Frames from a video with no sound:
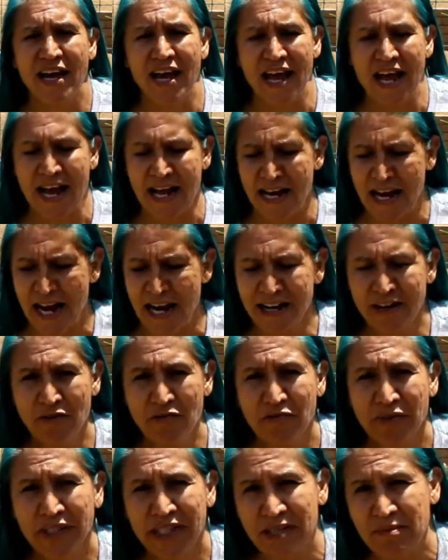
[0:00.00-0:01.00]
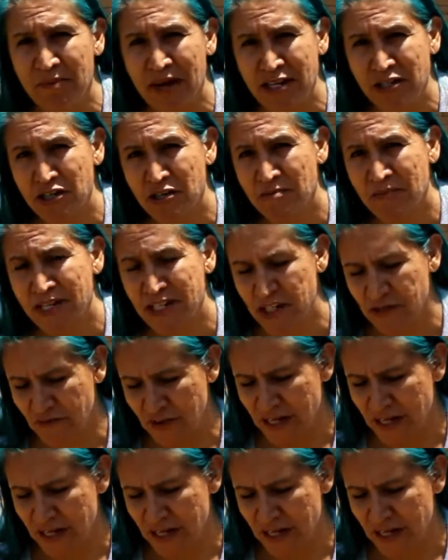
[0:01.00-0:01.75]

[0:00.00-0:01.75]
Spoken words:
And I don't really measure much of